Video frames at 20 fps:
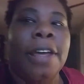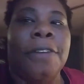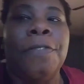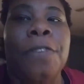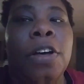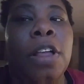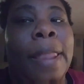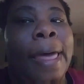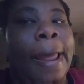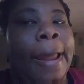didn't
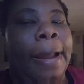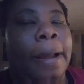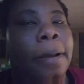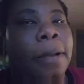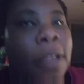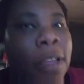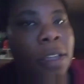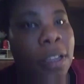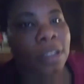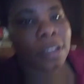feel like
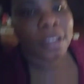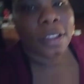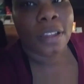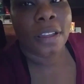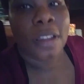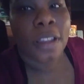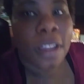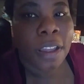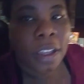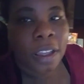
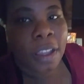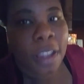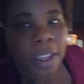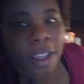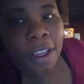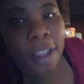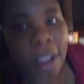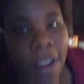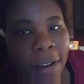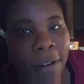
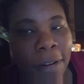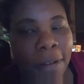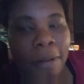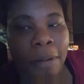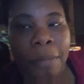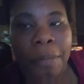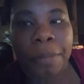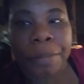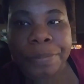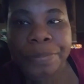
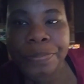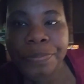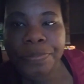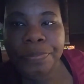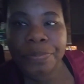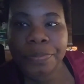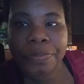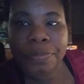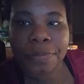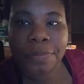um,
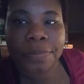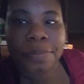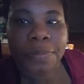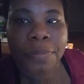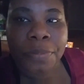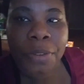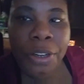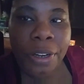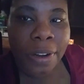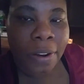
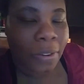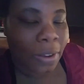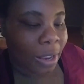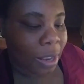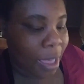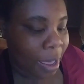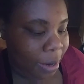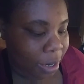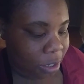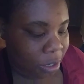putting on
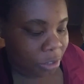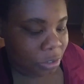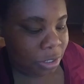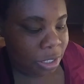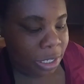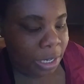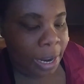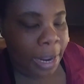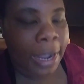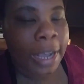a lot of
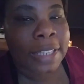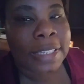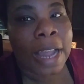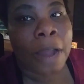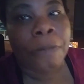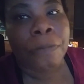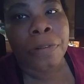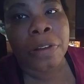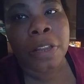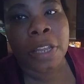clothes today because
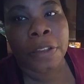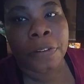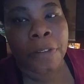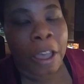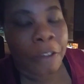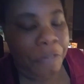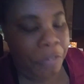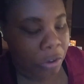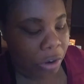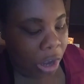I'm really,
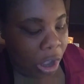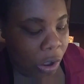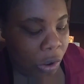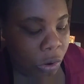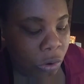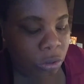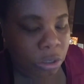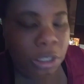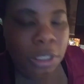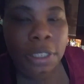I feel
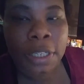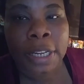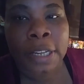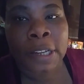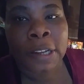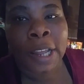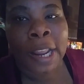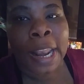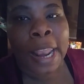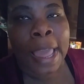cold.
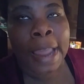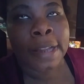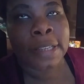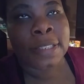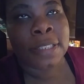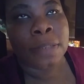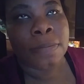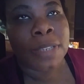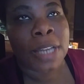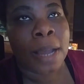And like
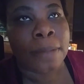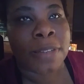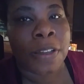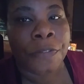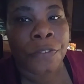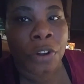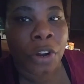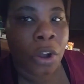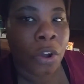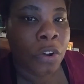sometimes I
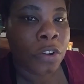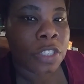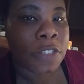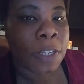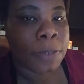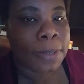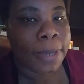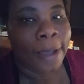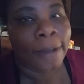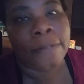feel cold,
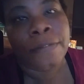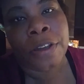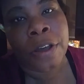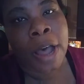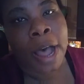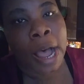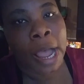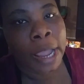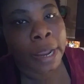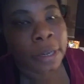sometimes I feel
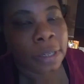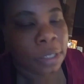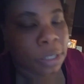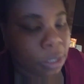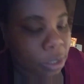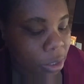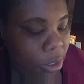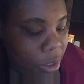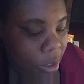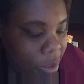hot.
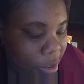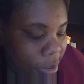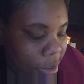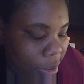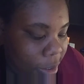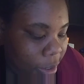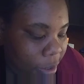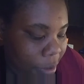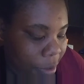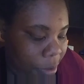
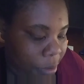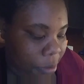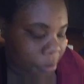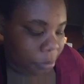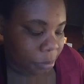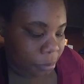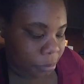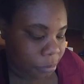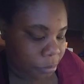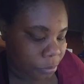
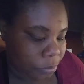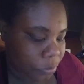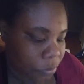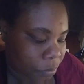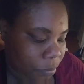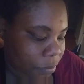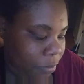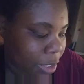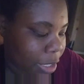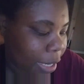Um,
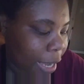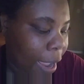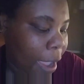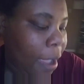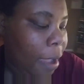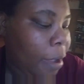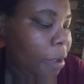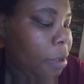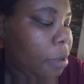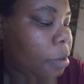but
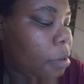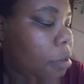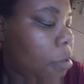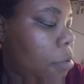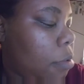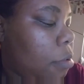yeah.